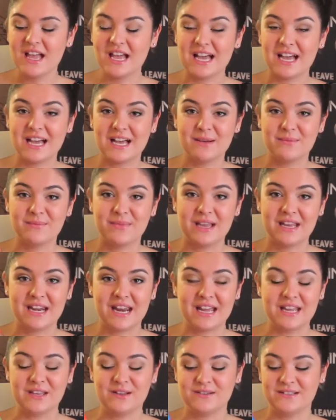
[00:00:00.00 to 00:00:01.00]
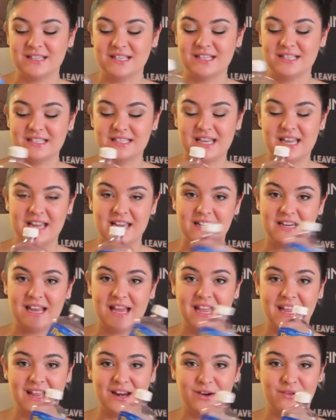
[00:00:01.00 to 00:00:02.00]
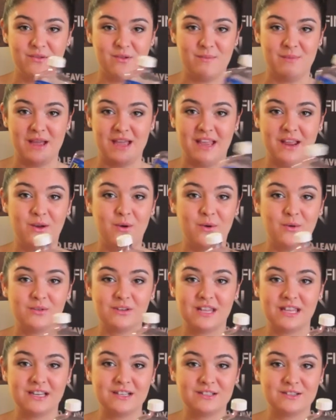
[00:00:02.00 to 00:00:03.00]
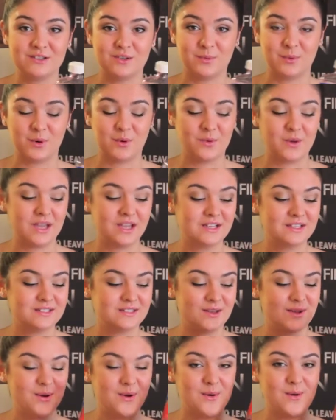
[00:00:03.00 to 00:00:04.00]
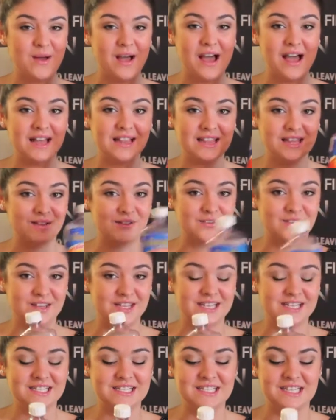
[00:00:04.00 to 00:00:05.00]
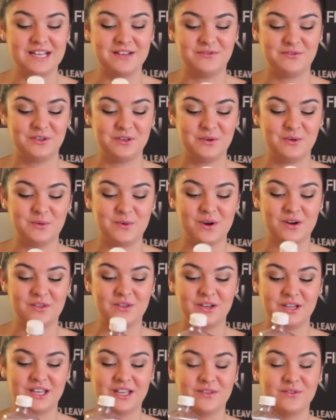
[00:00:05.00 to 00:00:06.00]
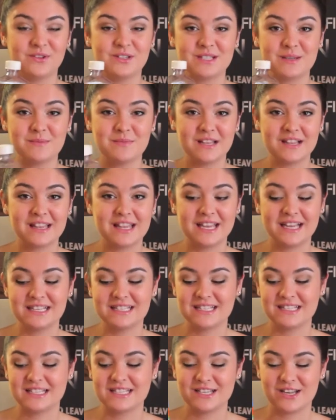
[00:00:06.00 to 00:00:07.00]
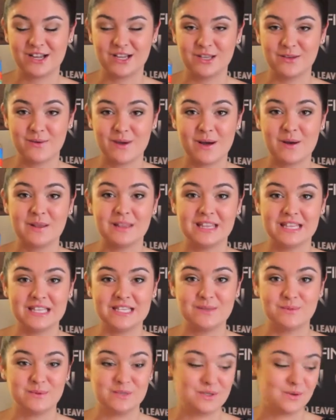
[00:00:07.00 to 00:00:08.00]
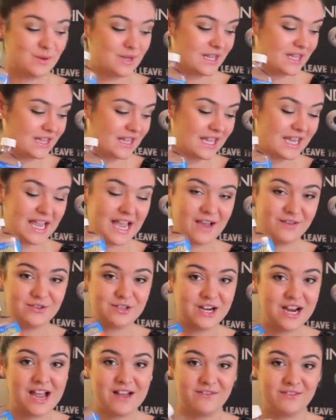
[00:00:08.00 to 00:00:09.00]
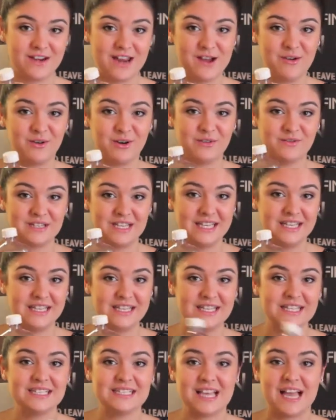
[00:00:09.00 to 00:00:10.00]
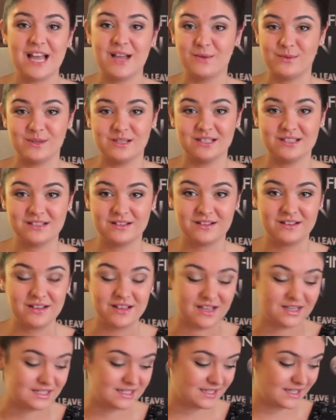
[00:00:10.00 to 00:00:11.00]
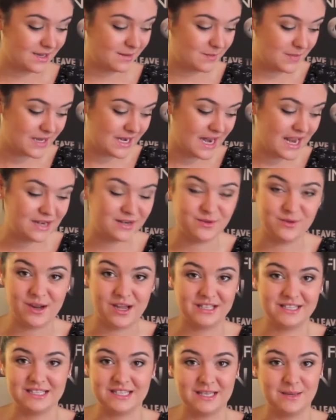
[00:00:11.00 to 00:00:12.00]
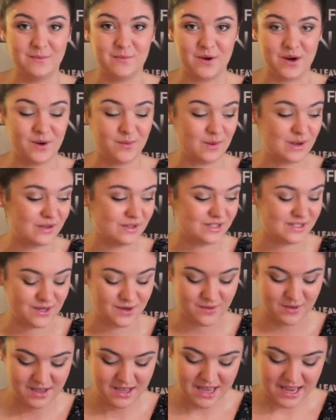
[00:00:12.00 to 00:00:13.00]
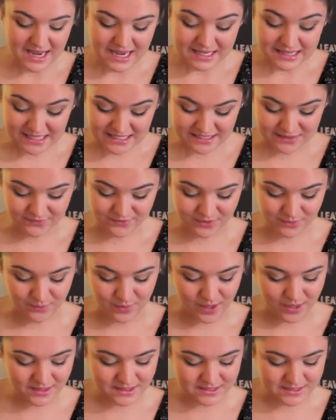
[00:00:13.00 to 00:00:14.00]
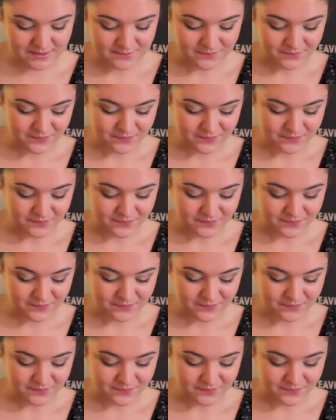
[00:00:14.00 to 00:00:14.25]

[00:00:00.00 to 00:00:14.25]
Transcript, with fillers: um, and I used this and I got over my cold like super quick. So I loved this. If you are looking for something, like I said, to knock you out, this will do it. Like after half an hour of taking this, I was asleep, and I do not sleep very well, so that definitely worked.